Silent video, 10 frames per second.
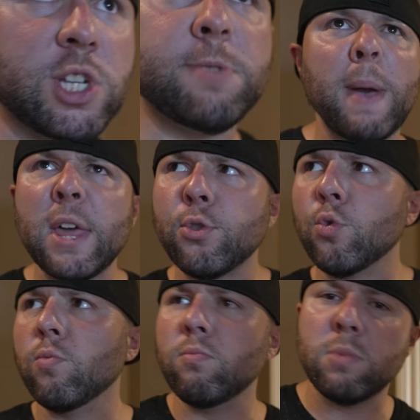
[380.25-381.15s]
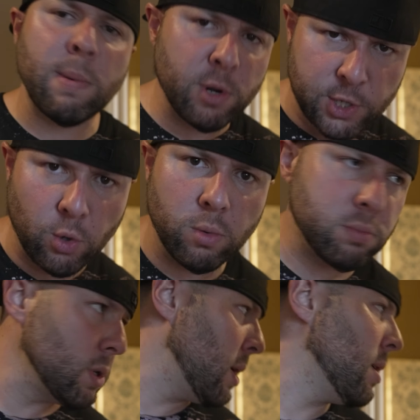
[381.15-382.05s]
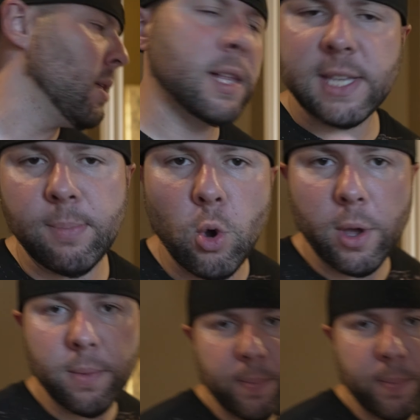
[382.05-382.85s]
is bathroom number 2. Let's keep going.